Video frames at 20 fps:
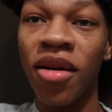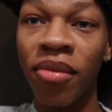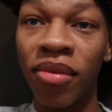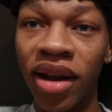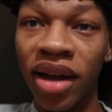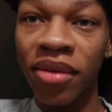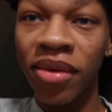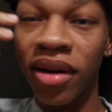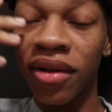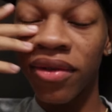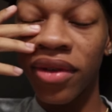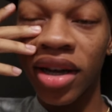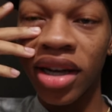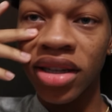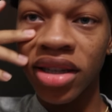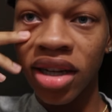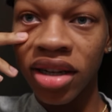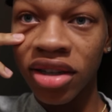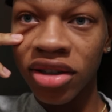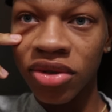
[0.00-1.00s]
Like, my face
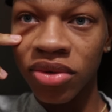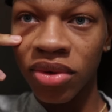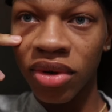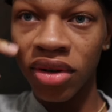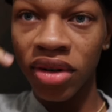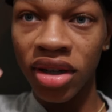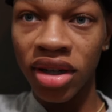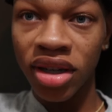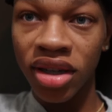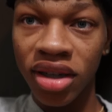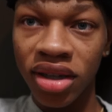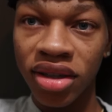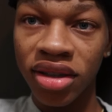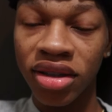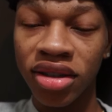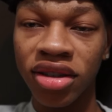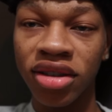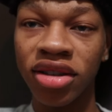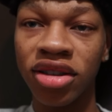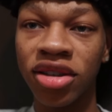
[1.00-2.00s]
kind of swollen.
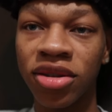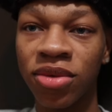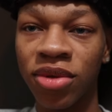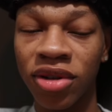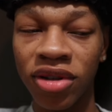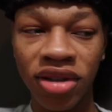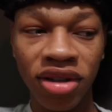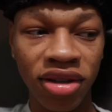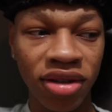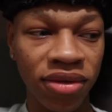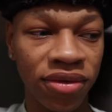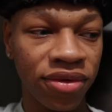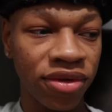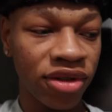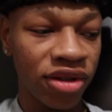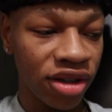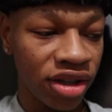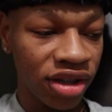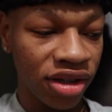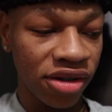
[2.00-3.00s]
I just woke up
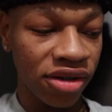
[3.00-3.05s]
for real.